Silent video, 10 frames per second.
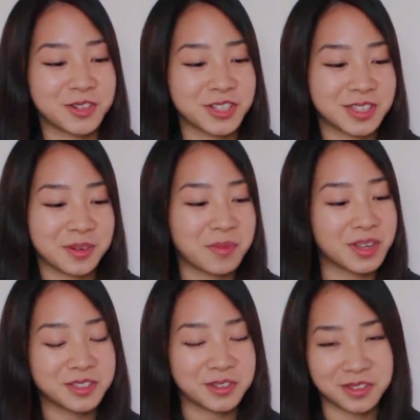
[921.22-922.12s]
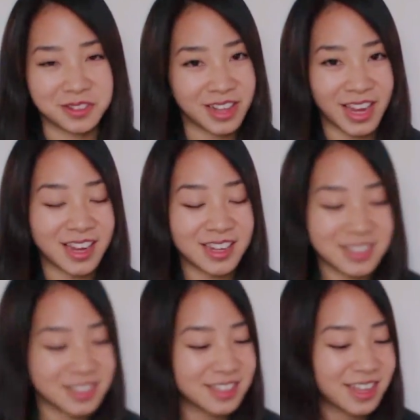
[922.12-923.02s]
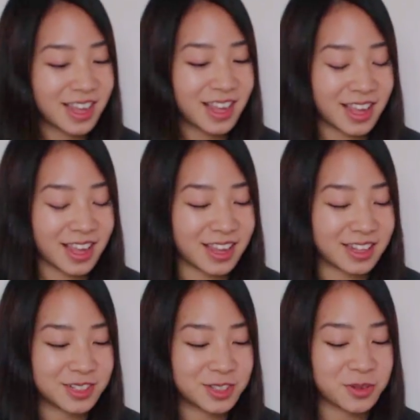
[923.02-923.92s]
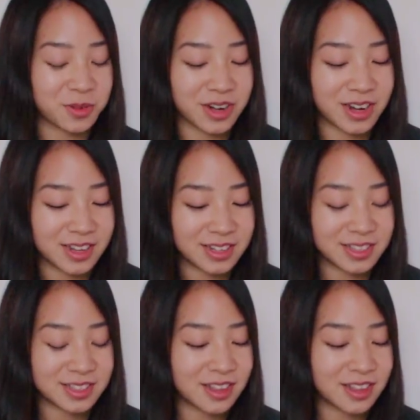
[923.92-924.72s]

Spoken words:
just muscle aches and soreness,